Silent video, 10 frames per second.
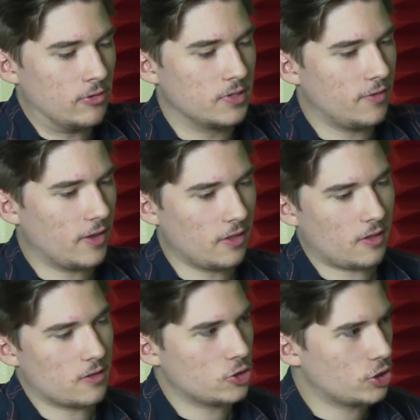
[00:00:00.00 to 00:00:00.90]
defense
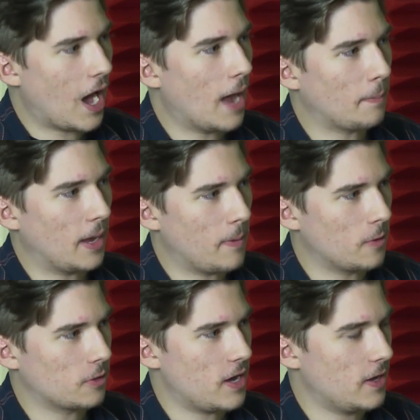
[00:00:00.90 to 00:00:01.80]
gets shot by
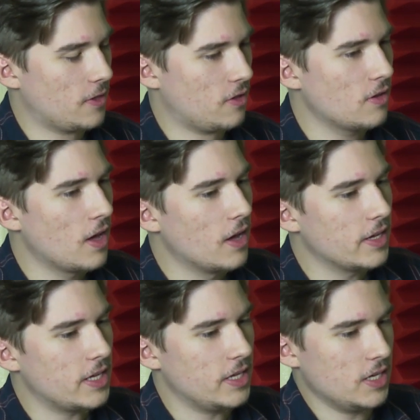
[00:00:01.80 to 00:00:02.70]
Pendergast,
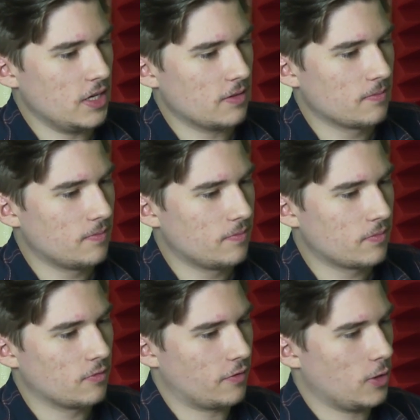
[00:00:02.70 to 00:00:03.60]
he
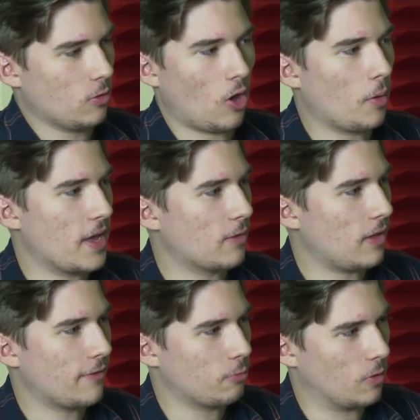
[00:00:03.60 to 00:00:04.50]
reveals all he had
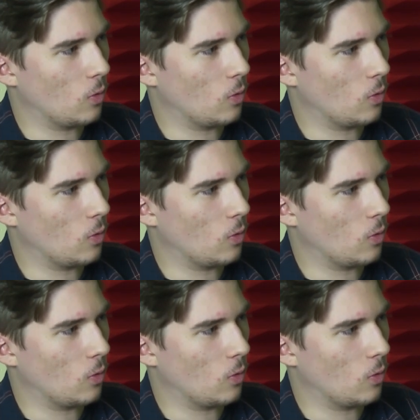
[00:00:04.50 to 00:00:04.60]
left was